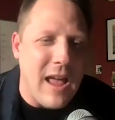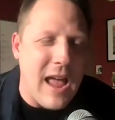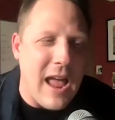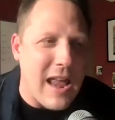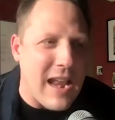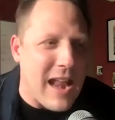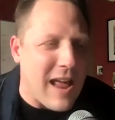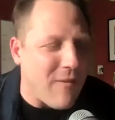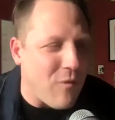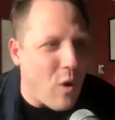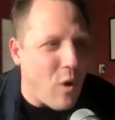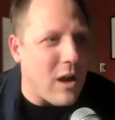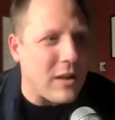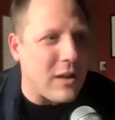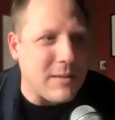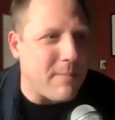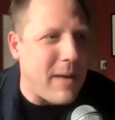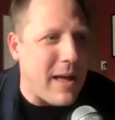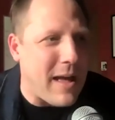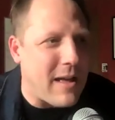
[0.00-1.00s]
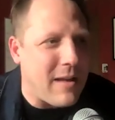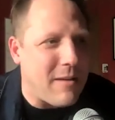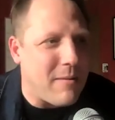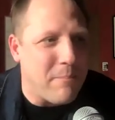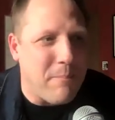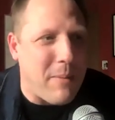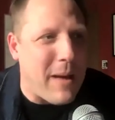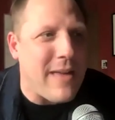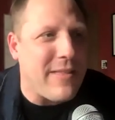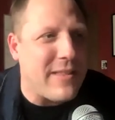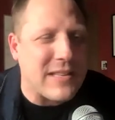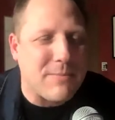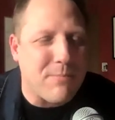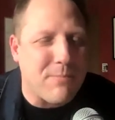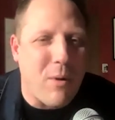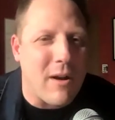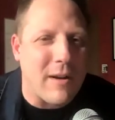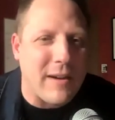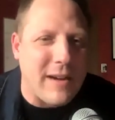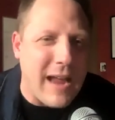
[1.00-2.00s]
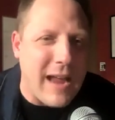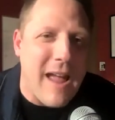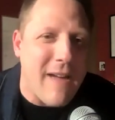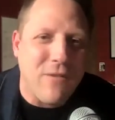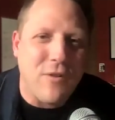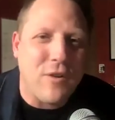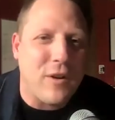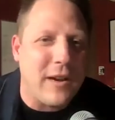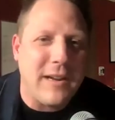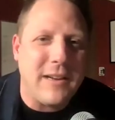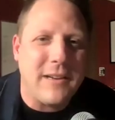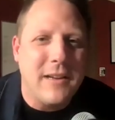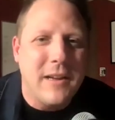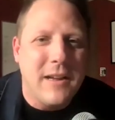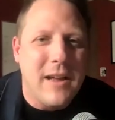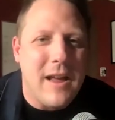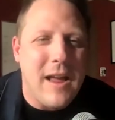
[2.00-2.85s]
and I've walked about by this park every